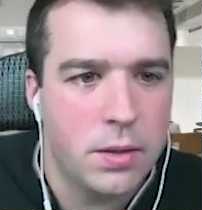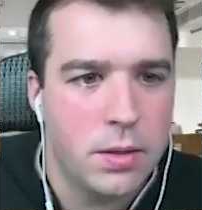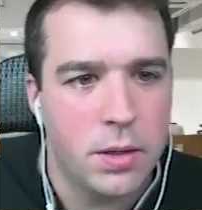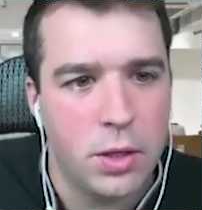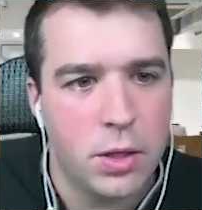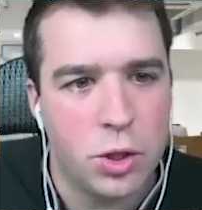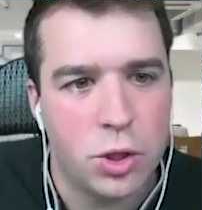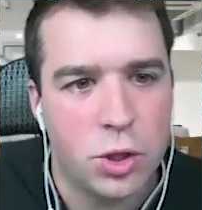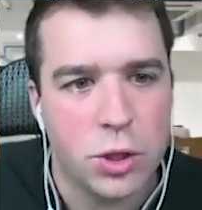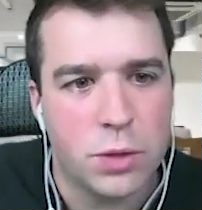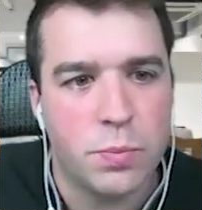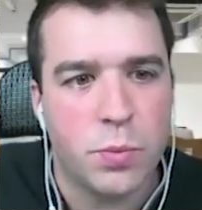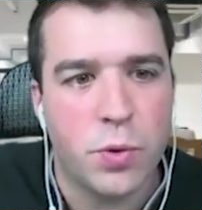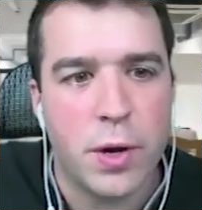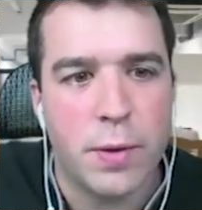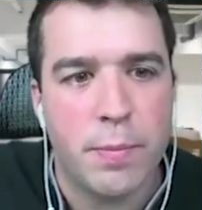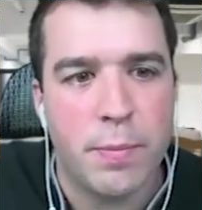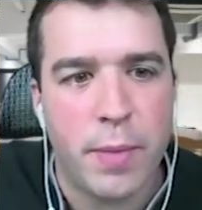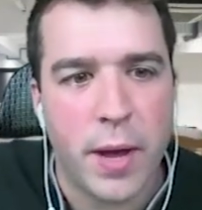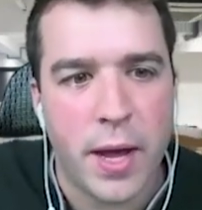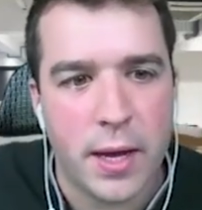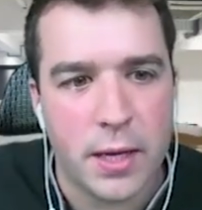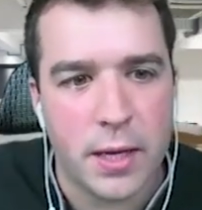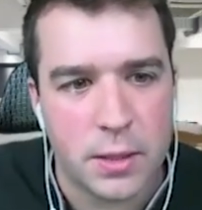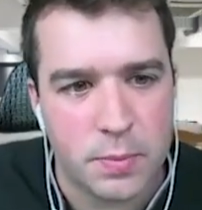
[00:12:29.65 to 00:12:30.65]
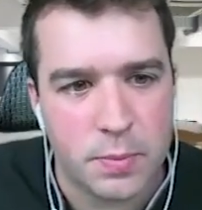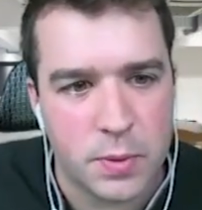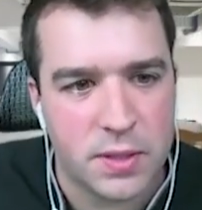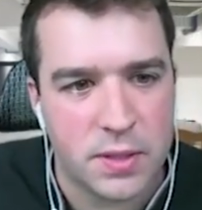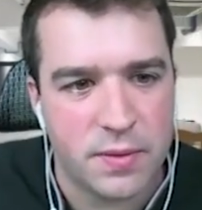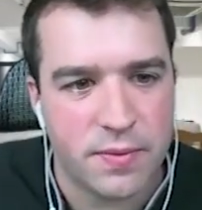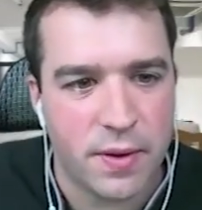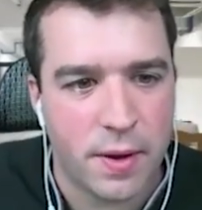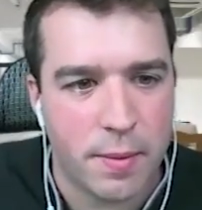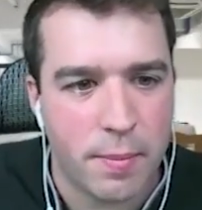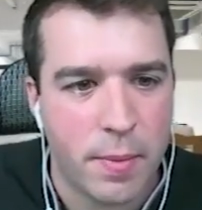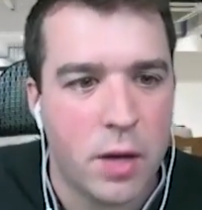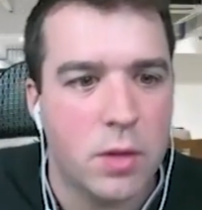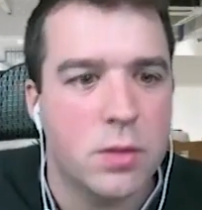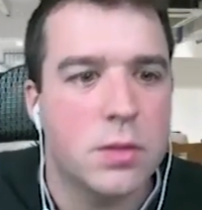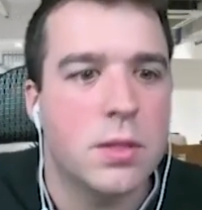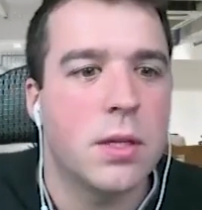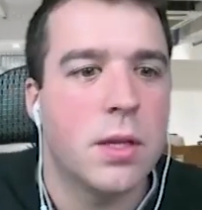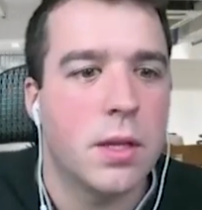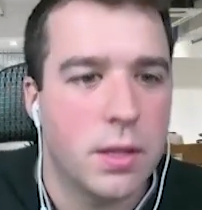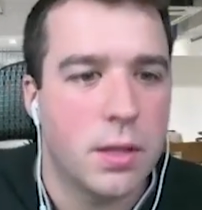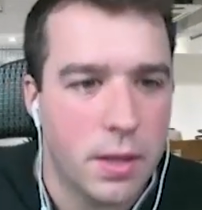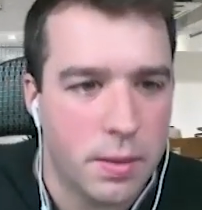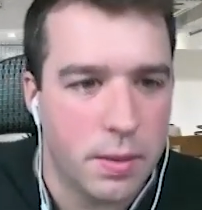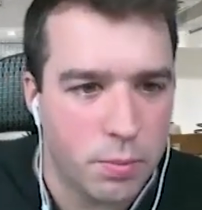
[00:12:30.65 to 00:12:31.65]
you just prepay a specific amount so
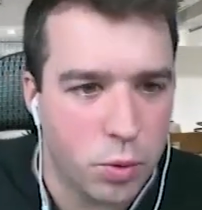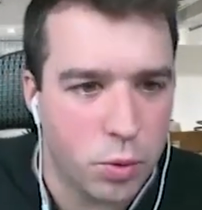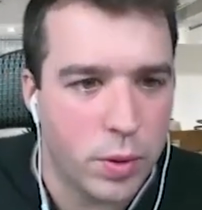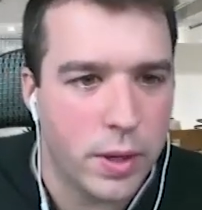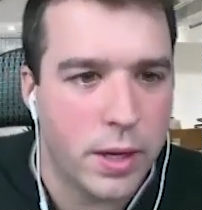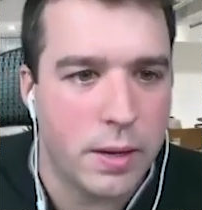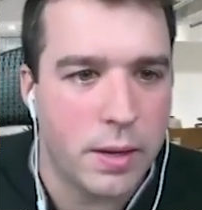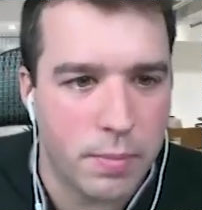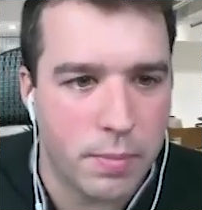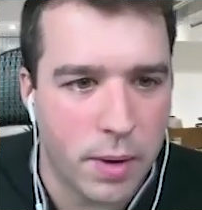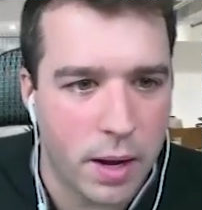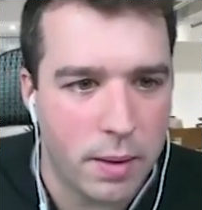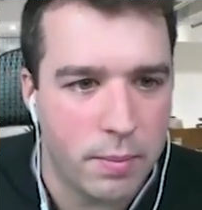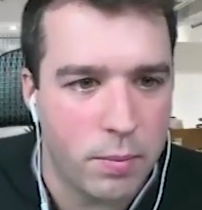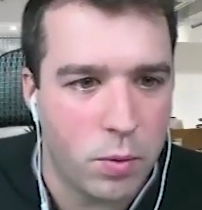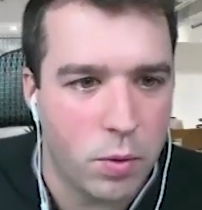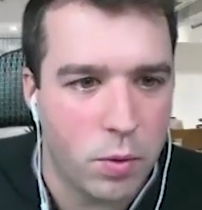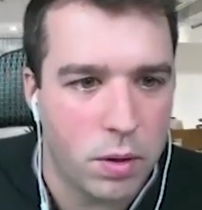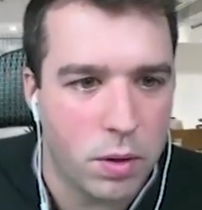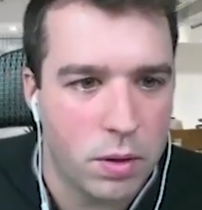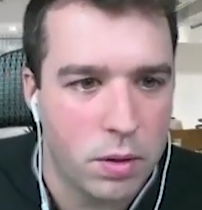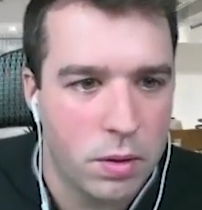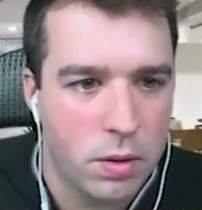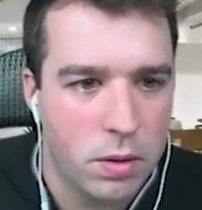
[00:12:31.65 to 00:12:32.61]
that the employee can buy more.